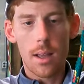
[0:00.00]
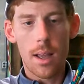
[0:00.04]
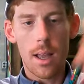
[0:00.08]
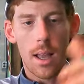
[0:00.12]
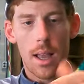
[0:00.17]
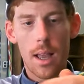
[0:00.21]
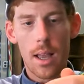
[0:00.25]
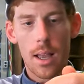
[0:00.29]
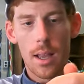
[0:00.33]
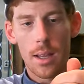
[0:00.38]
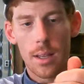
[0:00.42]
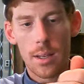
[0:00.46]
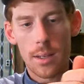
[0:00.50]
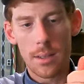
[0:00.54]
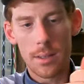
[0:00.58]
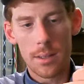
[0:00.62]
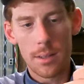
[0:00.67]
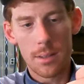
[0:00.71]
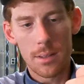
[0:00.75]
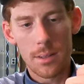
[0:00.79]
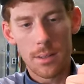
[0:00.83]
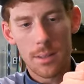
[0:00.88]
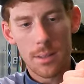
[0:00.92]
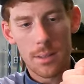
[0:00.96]

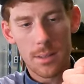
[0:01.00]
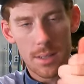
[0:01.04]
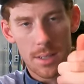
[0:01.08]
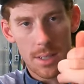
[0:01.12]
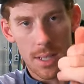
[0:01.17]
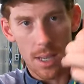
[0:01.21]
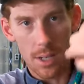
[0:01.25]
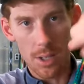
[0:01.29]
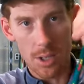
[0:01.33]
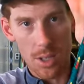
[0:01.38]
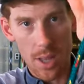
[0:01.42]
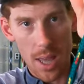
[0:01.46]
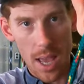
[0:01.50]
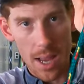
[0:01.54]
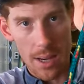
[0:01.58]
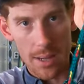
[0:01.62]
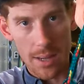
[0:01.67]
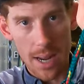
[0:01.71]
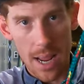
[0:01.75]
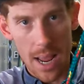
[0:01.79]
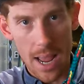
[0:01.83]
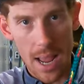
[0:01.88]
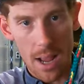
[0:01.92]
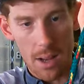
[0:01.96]
and cinch
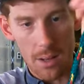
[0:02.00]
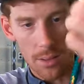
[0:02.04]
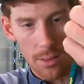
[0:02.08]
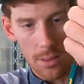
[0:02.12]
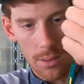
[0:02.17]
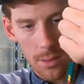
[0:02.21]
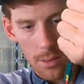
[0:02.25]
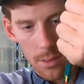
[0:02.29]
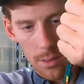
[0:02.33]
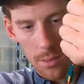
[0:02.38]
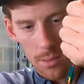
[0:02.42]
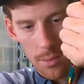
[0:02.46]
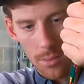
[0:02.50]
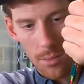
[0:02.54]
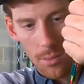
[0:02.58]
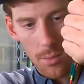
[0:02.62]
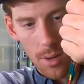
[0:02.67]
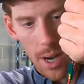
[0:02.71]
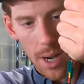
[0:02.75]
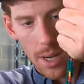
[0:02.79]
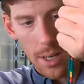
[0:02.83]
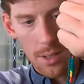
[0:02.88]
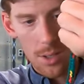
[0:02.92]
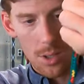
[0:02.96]
that down
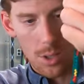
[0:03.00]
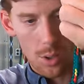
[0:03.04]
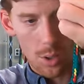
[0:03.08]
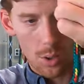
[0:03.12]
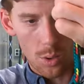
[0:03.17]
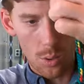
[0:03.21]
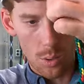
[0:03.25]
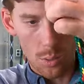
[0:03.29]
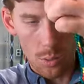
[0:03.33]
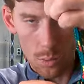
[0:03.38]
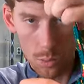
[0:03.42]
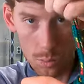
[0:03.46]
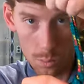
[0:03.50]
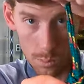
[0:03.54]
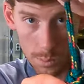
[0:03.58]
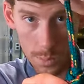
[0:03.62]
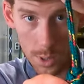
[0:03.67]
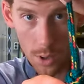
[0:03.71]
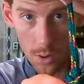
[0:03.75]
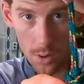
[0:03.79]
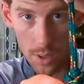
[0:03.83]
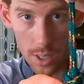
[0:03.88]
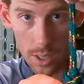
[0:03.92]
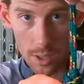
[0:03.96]
right to
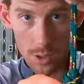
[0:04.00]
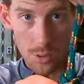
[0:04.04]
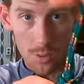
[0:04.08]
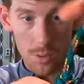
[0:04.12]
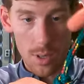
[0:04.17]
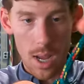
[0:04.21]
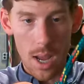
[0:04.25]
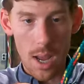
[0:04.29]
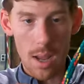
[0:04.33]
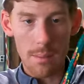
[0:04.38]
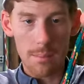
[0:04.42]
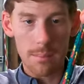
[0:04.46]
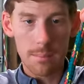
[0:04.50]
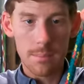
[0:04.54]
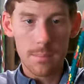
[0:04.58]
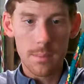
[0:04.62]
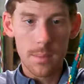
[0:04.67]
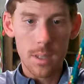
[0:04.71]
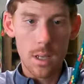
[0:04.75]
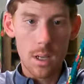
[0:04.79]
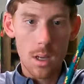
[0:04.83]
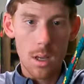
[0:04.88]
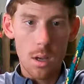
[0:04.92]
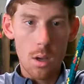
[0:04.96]
your initial knot.
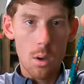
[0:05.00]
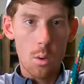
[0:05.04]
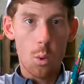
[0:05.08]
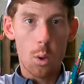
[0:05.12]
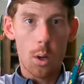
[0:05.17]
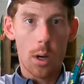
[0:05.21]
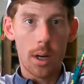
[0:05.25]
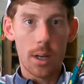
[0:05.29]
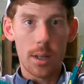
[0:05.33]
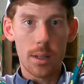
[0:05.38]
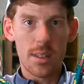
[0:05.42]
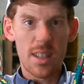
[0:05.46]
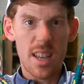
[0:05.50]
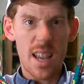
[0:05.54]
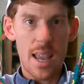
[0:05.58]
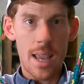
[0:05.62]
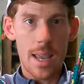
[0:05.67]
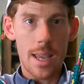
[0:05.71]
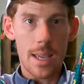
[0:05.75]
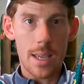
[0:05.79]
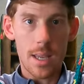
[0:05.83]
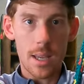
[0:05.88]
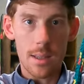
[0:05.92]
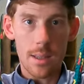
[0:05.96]
We're gonna
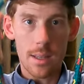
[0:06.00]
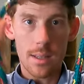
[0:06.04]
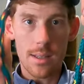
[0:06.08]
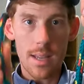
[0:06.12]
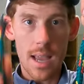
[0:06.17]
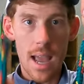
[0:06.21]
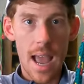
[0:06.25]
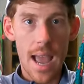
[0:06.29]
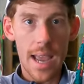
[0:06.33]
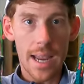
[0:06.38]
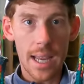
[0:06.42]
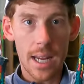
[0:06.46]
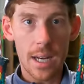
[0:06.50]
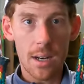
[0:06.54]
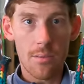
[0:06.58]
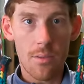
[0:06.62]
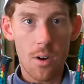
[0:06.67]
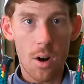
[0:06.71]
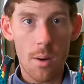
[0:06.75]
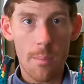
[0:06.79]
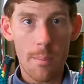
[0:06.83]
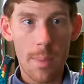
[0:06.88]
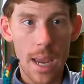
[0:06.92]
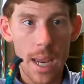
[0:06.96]
take the tag end of
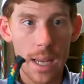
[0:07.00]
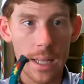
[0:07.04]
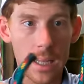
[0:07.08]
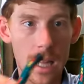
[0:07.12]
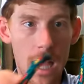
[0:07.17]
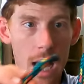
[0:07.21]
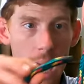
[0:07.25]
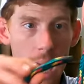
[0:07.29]
our main